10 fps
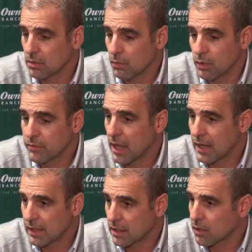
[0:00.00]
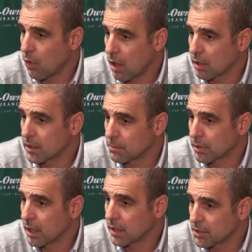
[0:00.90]
we've got to get a quality of
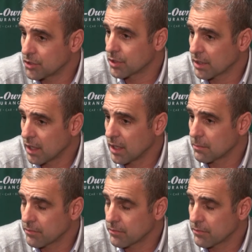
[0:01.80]
play in your game